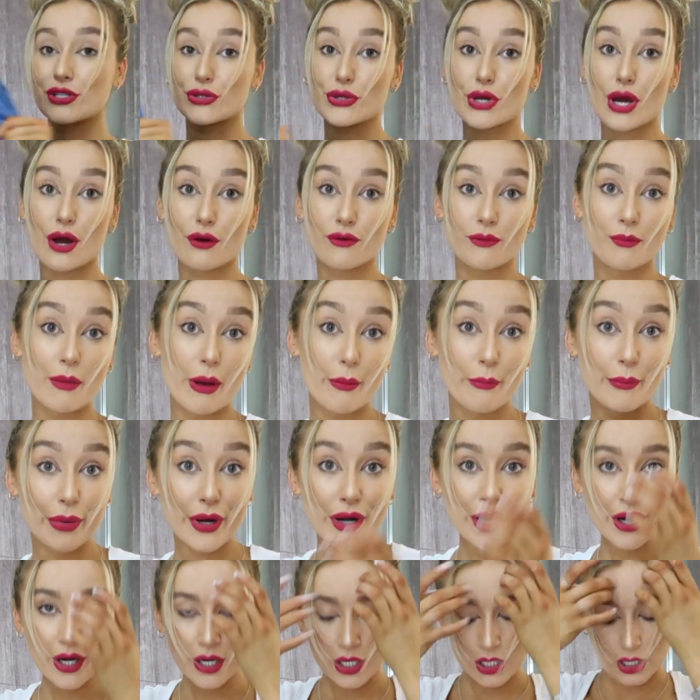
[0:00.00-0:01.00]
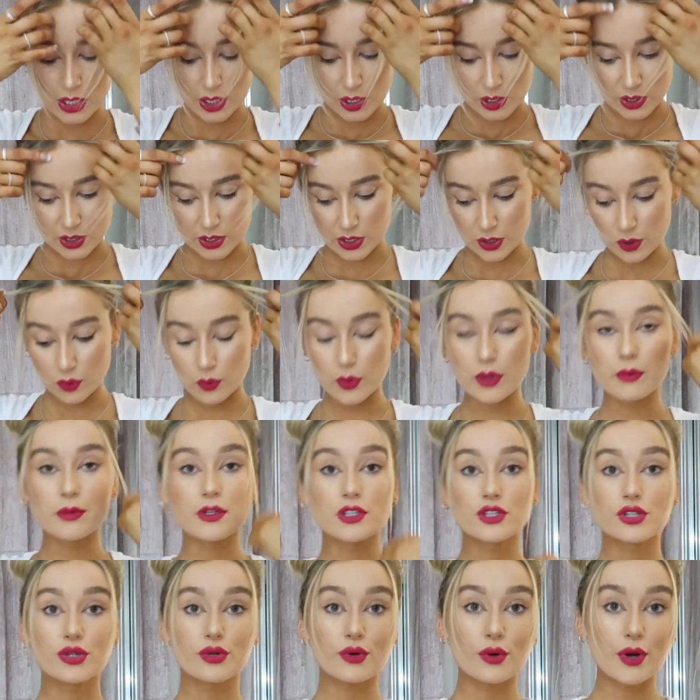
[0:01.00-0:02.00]
just can't remember. So we
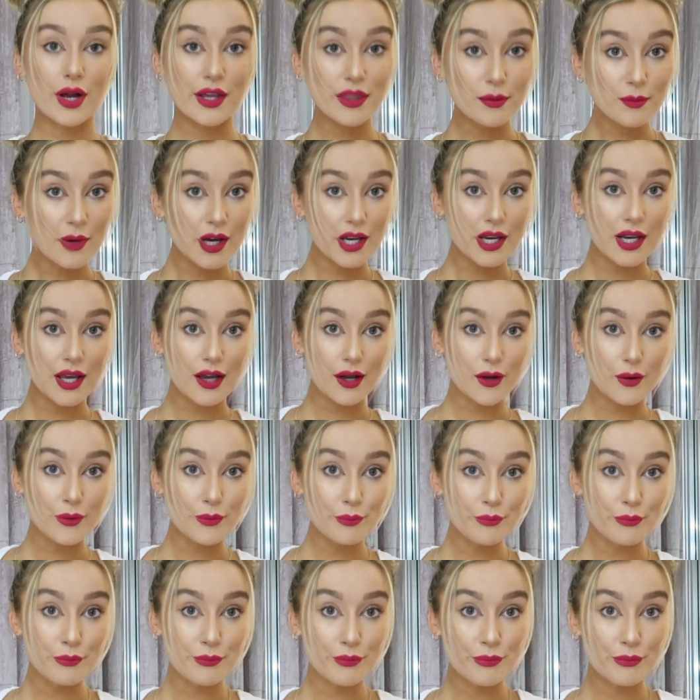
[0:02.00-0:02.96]
will try them on now.